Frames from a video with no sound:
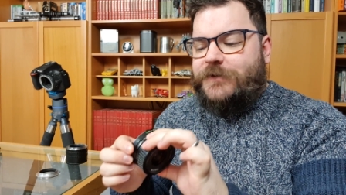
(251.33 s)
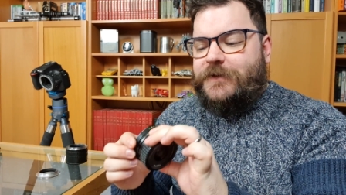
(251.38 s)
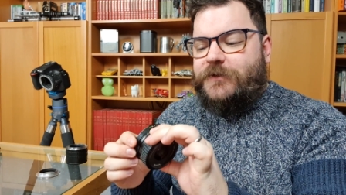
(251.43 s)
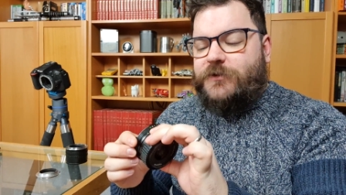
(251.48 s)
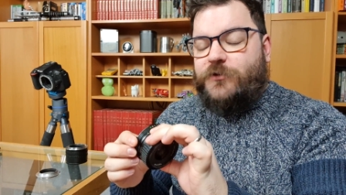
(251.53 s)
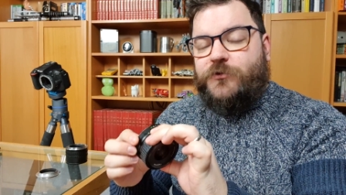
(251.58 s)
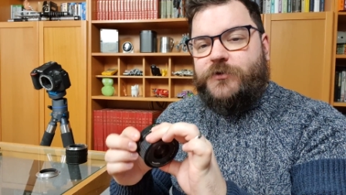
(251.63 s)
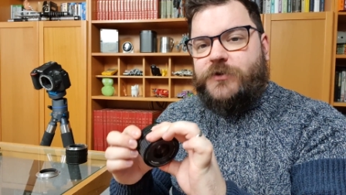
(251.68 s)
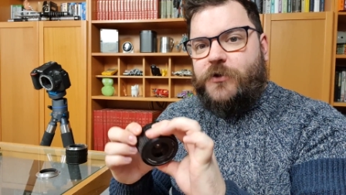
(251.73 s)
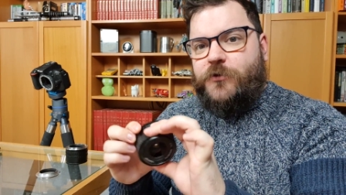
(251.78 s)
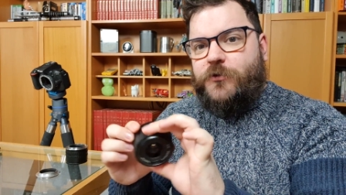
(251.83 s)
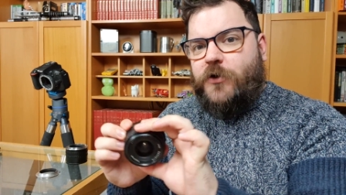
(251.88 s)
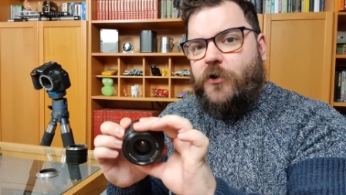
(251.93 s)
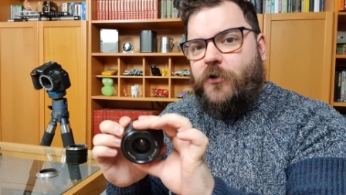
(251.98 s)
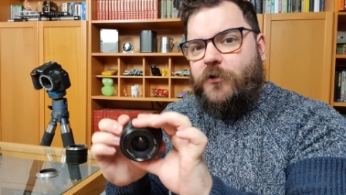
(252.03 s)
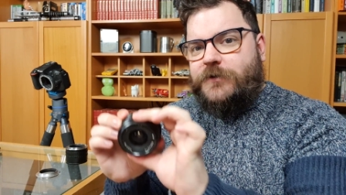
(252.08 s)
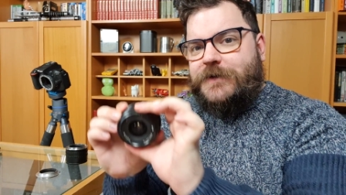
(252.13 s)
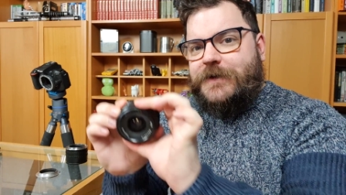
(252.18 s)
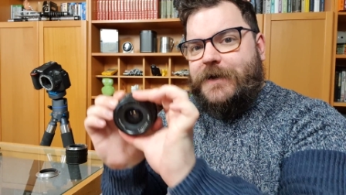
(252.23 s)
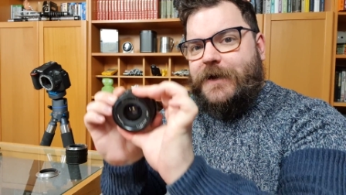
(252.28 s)
It's also
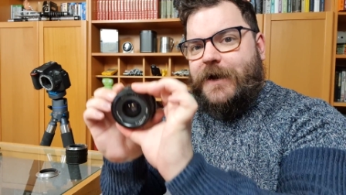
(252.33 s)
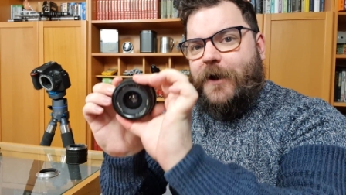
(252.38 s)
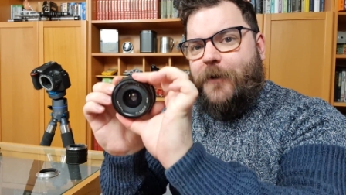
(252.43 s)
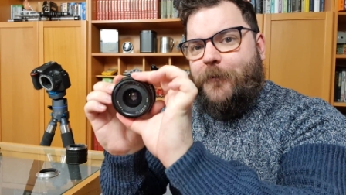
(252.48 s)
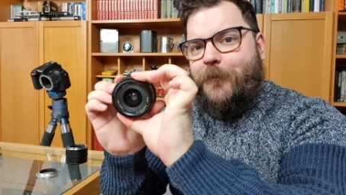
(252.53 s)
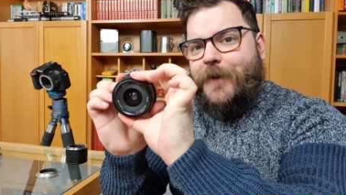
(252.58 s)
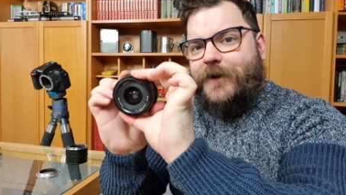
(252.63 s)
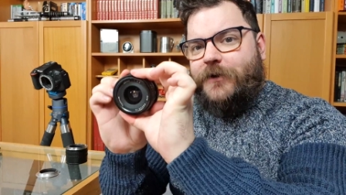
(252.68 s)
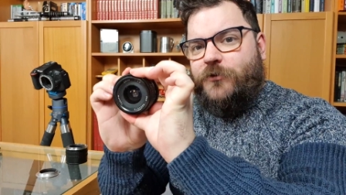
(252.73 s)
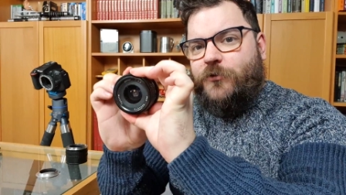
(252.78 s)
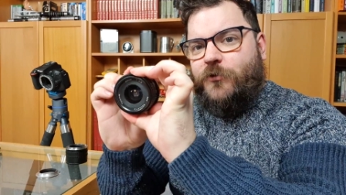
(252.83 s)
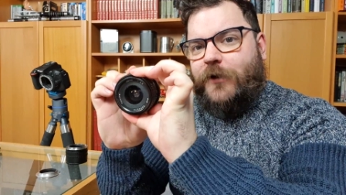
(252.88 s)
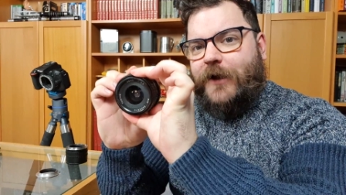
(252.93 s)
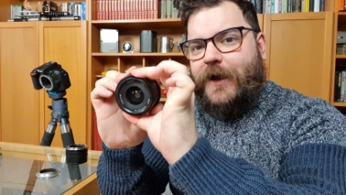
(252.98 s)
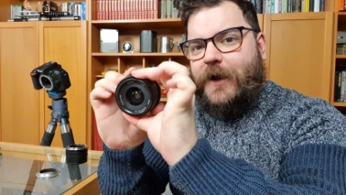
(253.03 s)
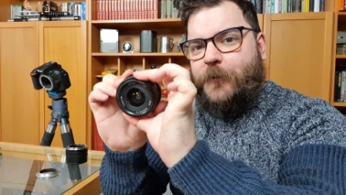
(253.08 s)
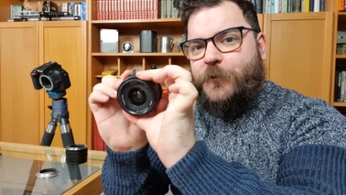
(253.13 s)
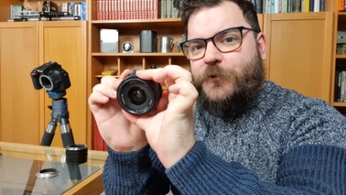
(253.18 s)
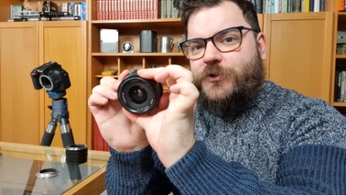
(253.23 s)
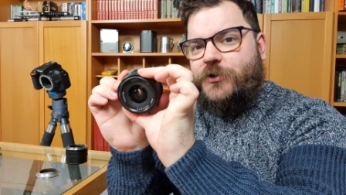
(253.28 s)
got a manual
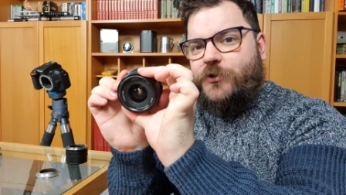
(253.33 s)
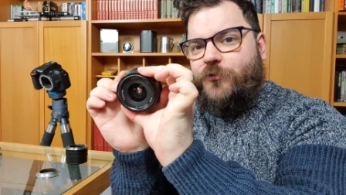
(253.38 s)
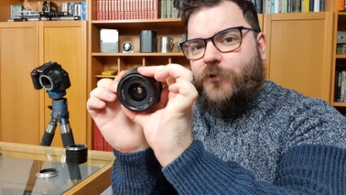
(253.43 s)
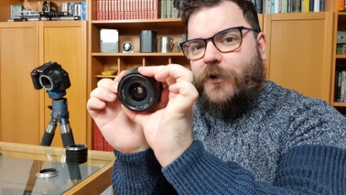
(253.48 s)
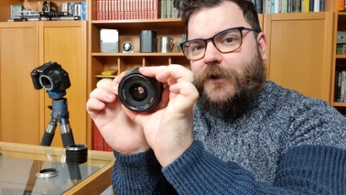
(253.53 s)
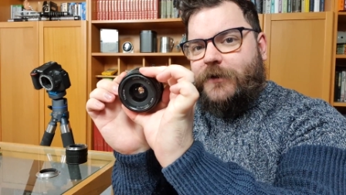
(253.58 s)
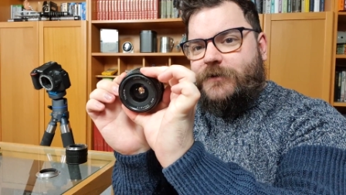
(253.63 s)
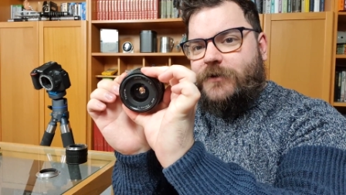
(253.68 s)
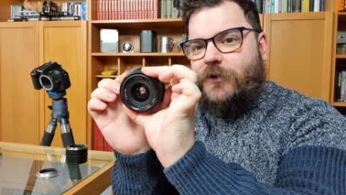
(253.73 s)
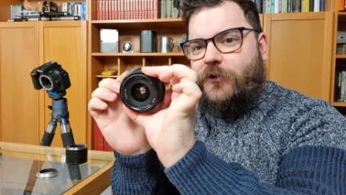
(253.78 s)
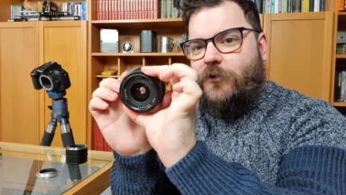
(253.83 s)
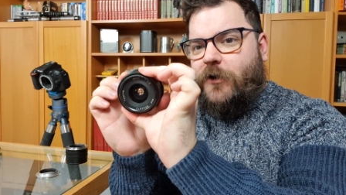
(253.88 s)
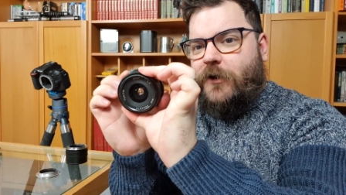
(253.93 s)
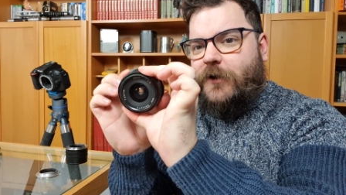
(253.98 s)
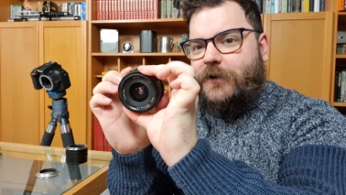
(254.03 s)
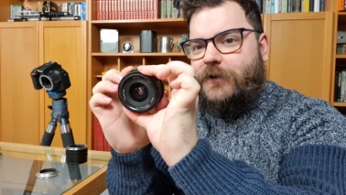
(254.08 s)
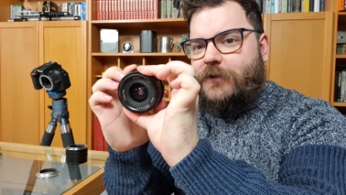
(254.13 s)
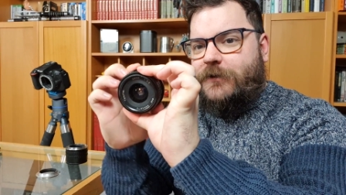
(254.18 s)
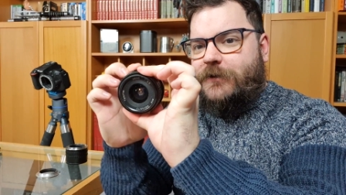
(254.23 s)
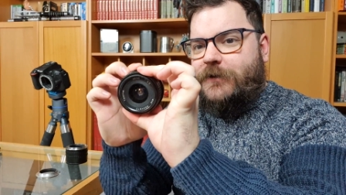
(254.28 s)
aperture ring, so I
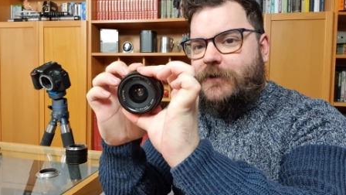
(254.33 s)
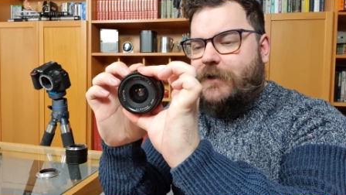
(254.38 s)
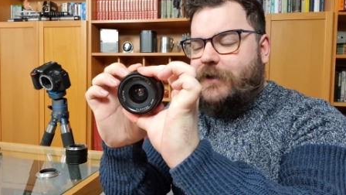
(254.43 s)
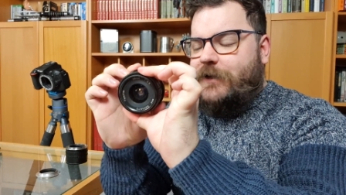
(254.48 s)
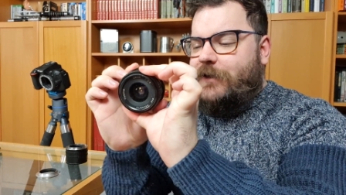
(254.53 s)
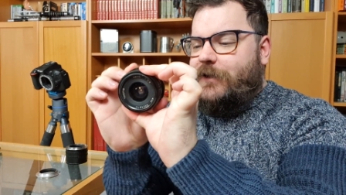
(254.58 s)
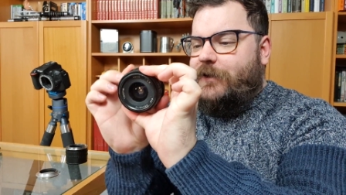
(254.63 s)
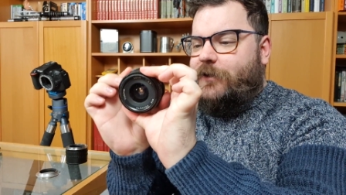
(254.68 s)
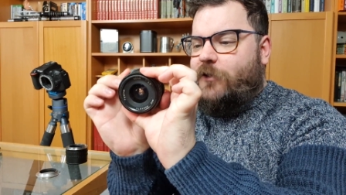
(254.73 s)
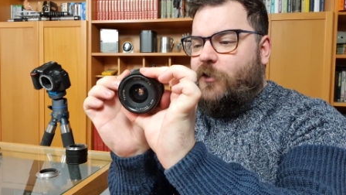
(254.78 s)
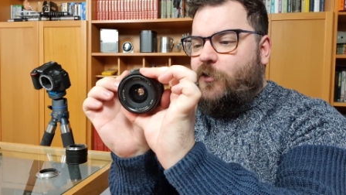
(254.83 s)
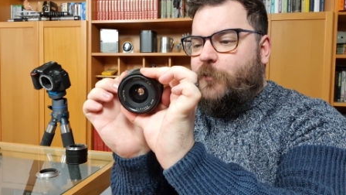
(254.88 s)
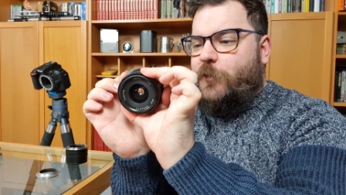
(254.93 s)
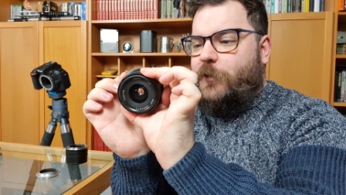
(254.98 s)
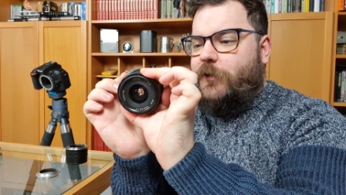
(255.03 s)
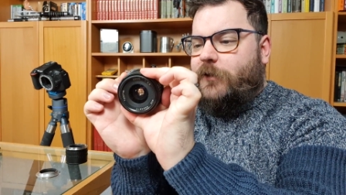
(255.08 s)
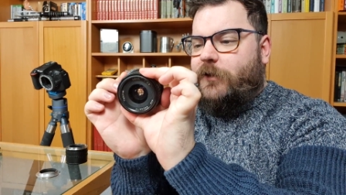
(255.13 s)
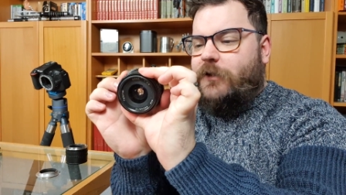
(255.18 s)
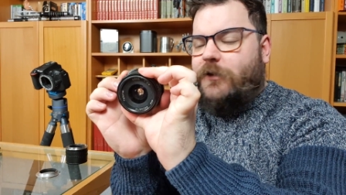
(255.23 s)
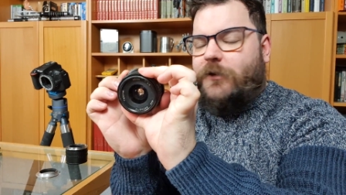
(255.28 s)
can click
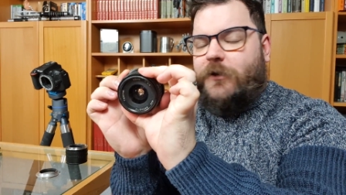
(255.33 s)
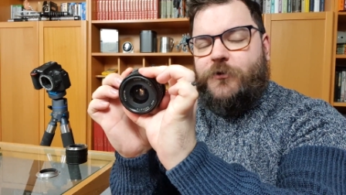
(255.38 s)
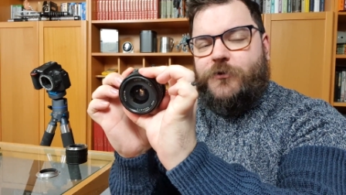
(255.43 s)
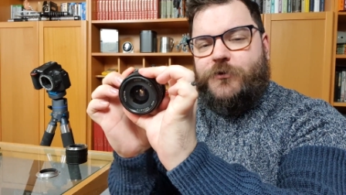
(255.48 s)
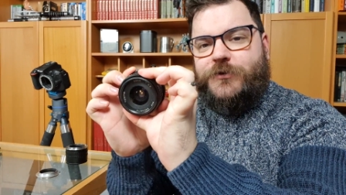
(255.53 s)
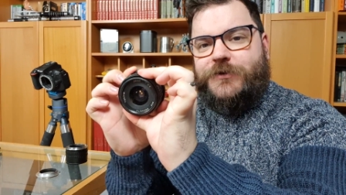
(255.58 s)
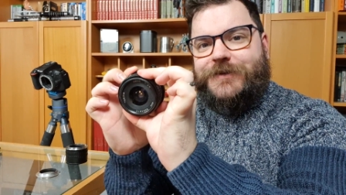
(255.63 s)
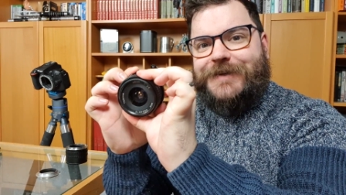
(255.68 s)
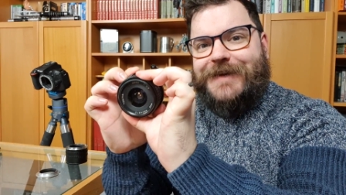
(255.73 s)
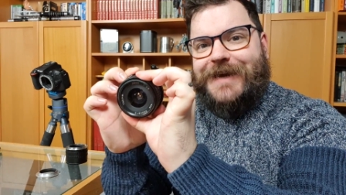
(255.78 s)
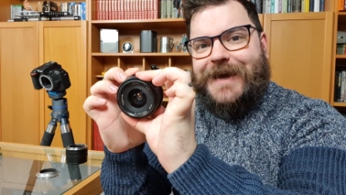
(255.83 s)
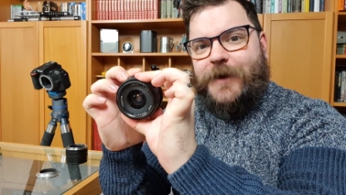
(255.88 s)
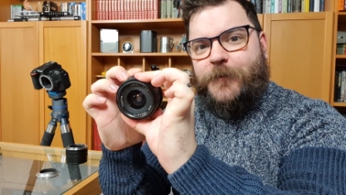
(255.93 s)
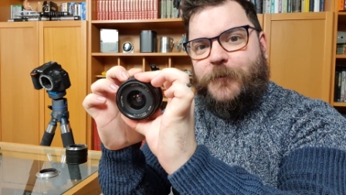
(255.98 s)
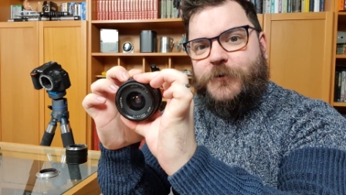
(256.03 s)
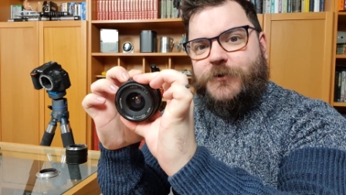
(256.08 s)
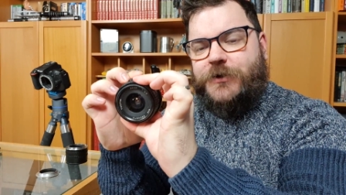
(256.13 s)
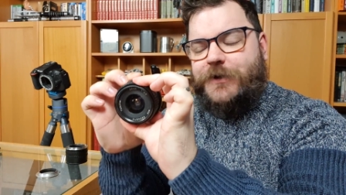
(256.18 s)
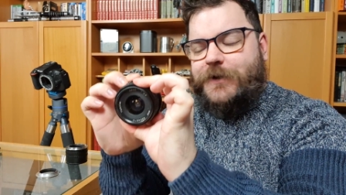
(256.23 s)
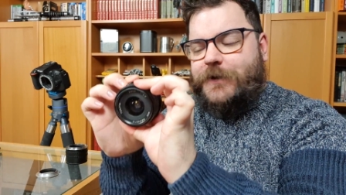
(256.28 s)
open and close the
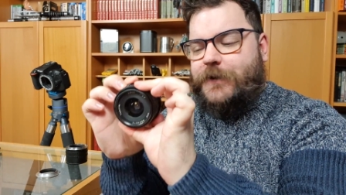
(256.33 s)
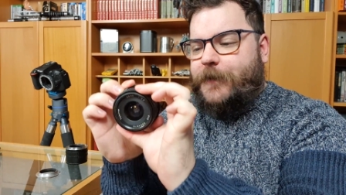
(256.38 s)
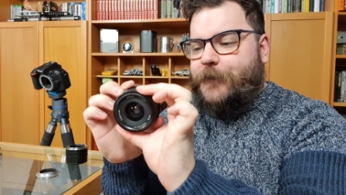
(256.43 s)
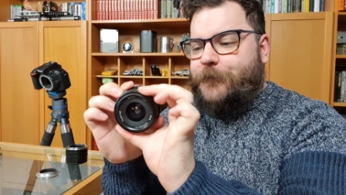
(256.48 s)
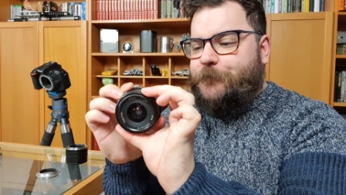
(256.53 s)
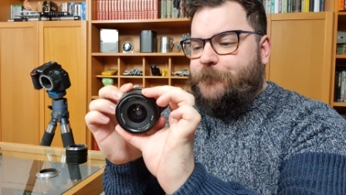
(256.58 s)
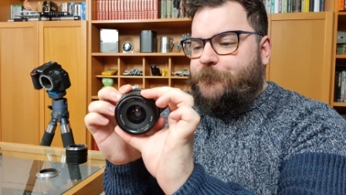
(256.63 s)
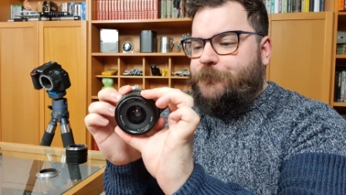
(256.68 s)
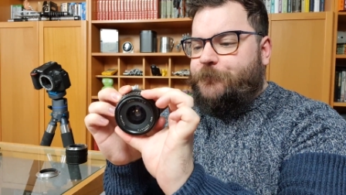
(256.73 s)
aperture here.